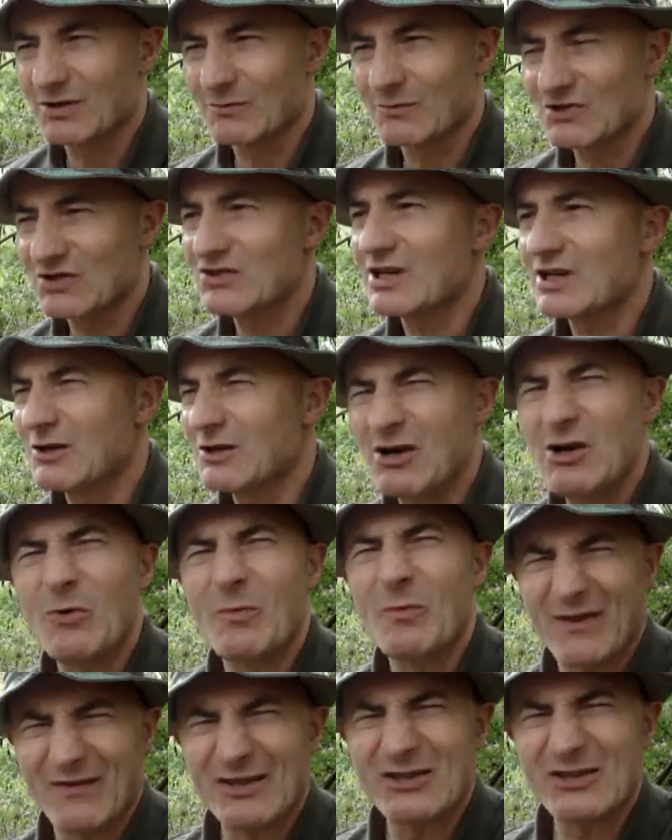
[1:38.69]
so I'm just telling you a
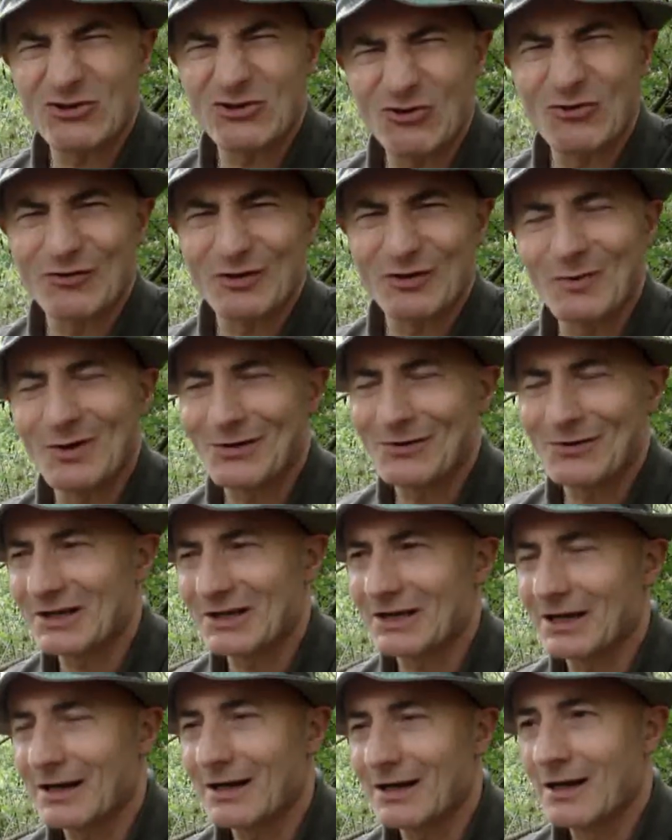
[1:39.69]
little bit of a story
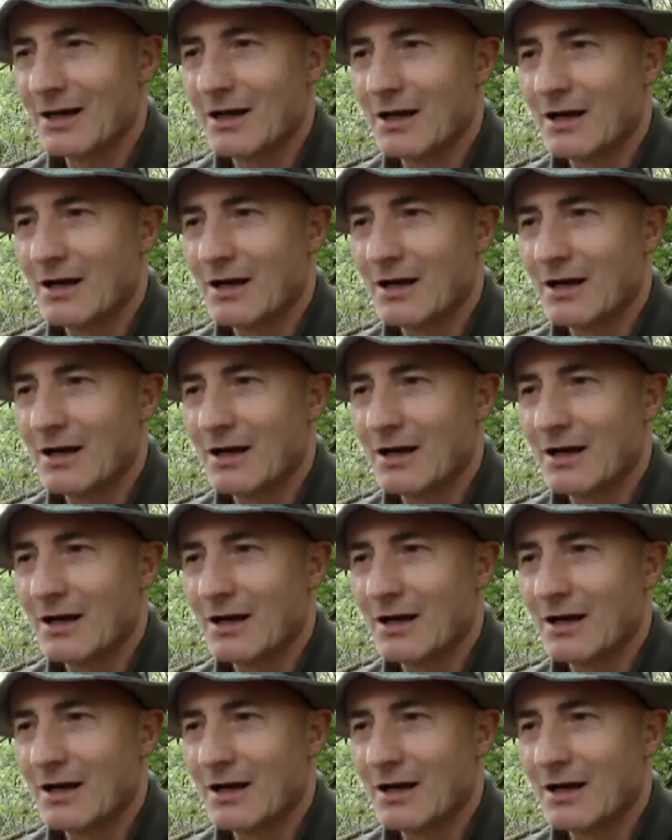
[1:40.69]
behind it.